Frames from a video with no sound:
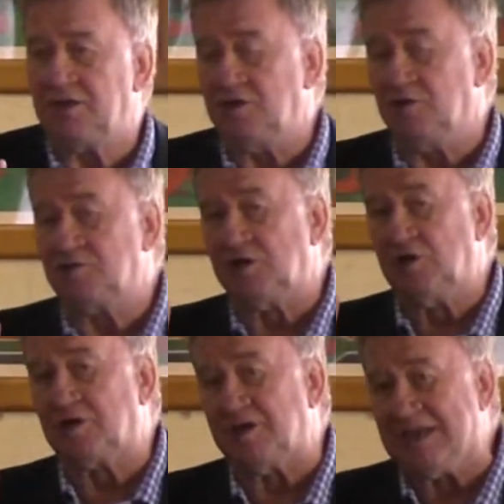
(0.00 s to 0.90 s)
you to
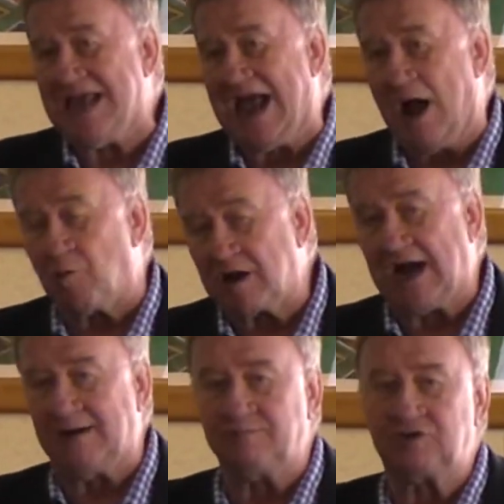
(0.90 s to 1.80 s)
look at the
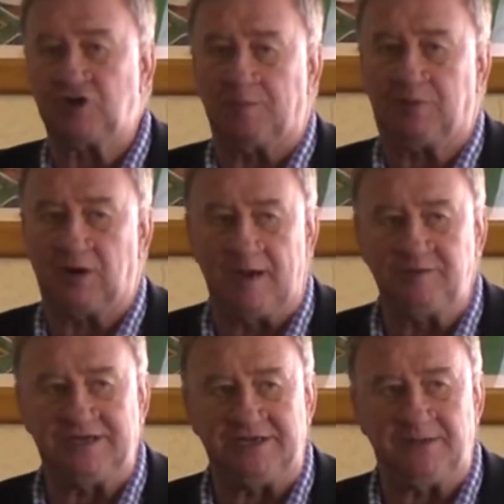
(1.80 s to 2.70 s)
outcomes that
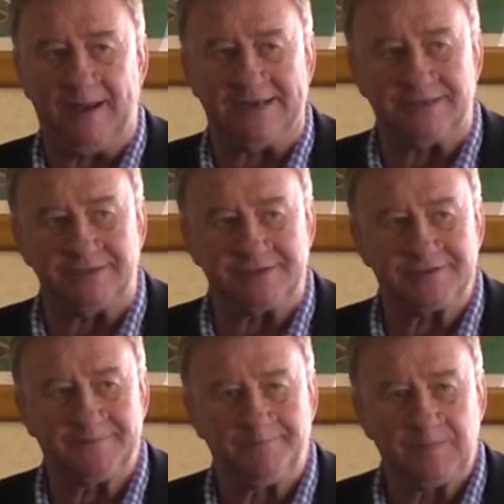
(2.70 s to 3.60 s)
promote independence,